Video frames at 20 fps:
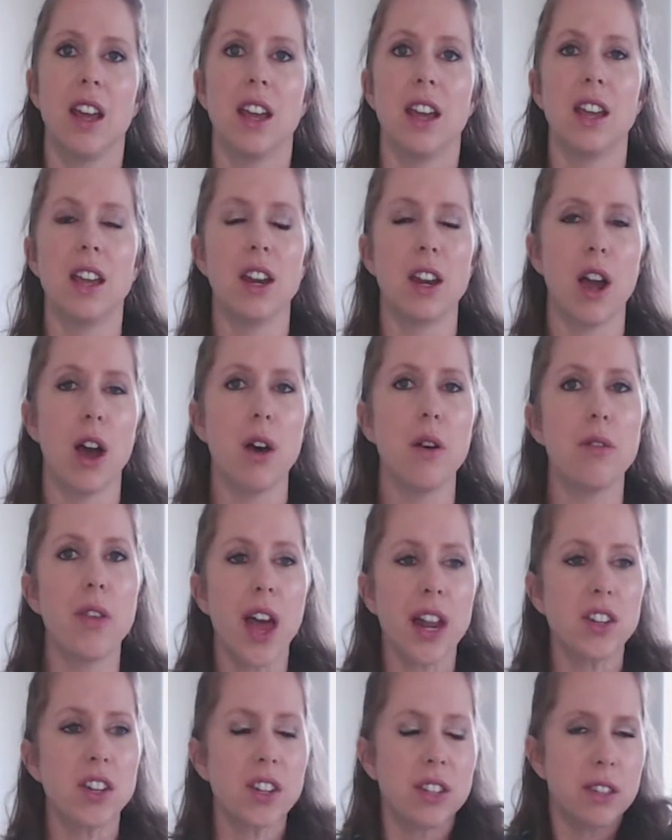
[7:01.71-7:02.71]
You know,
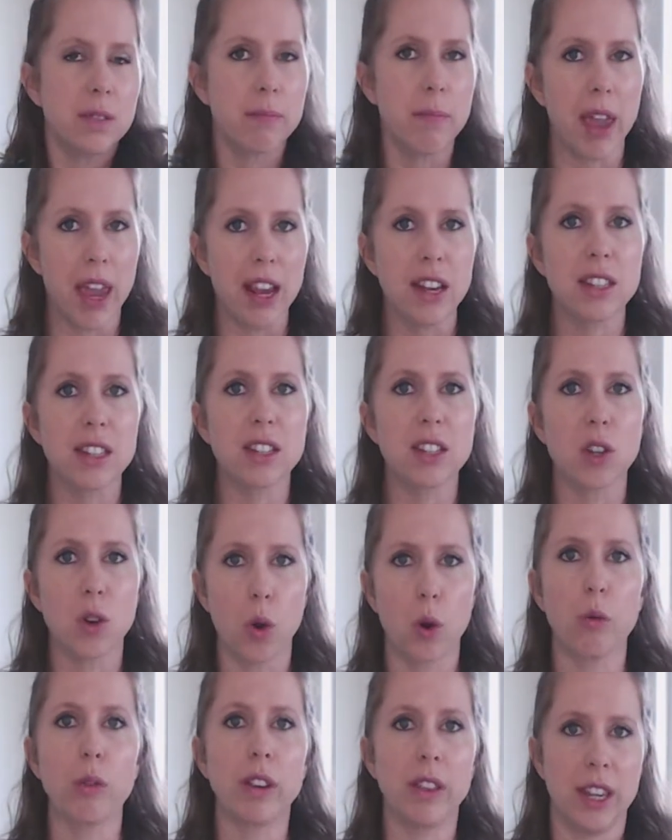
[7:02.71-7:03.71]
that just makes
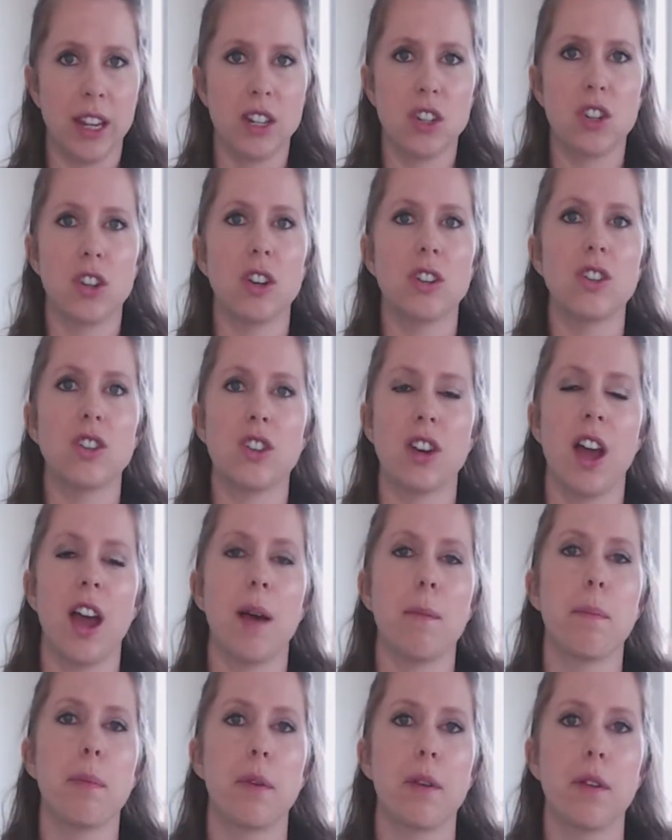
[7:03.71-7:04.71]
your relationship
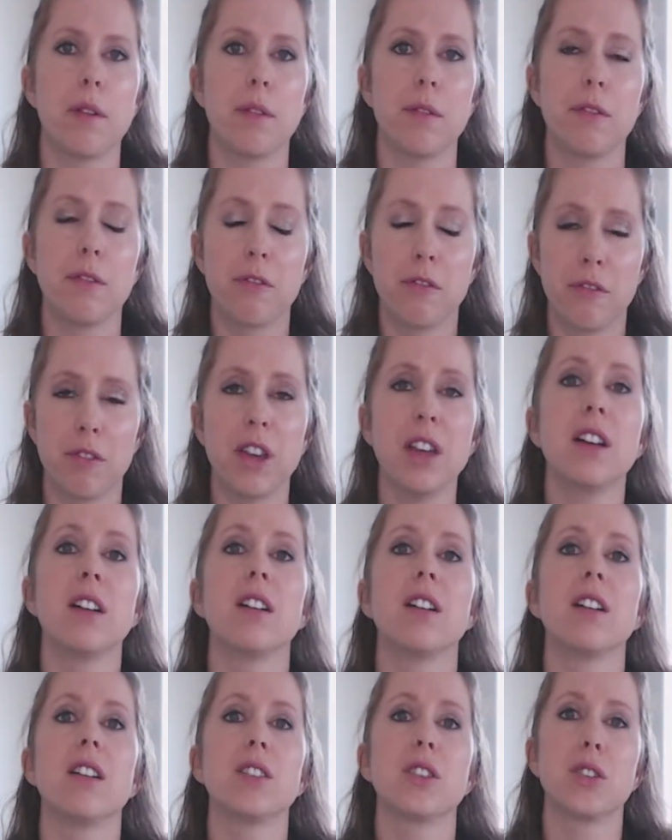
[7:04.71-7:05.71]

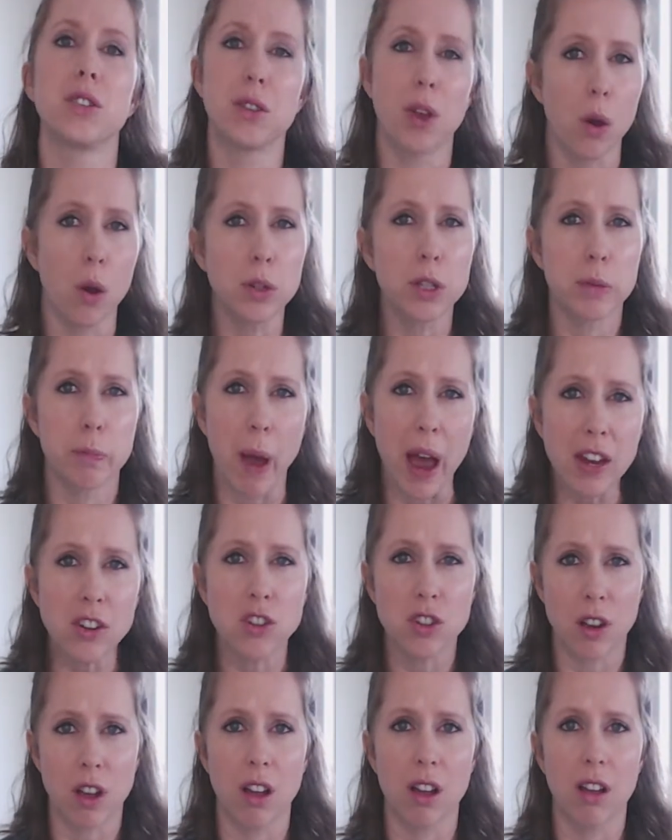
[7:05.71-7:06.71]
feel so
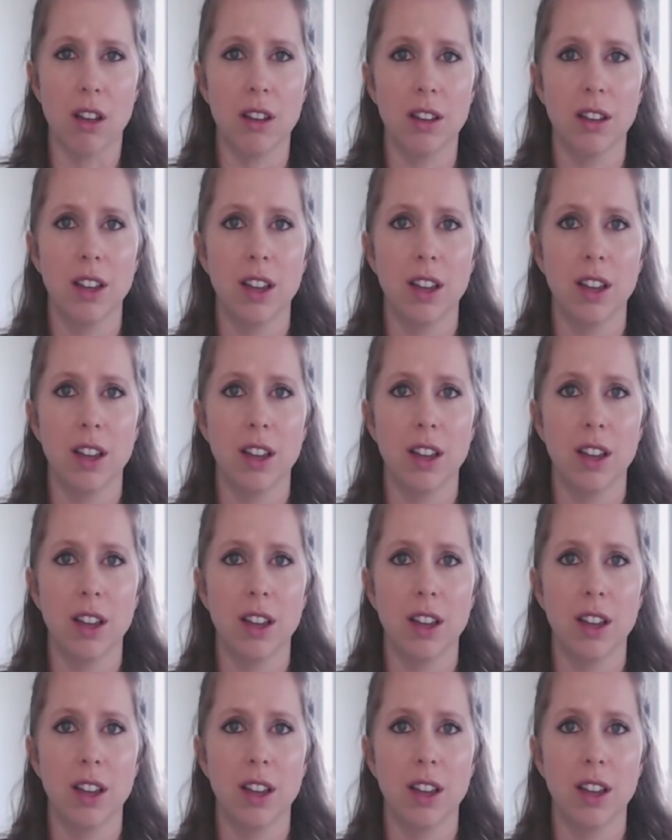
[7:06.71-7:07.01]
special.